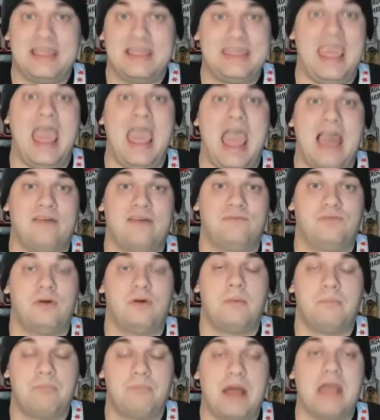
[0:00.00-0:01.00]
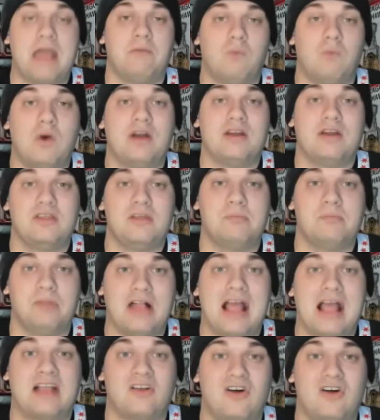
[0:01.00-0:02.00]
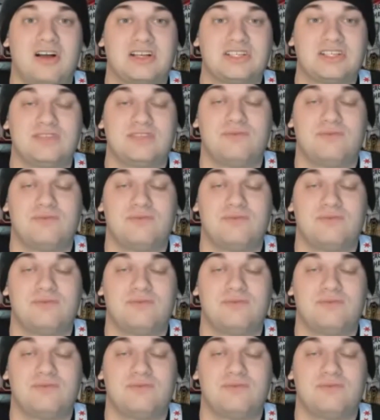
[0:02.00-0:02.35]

gaff by one of the Blackhawks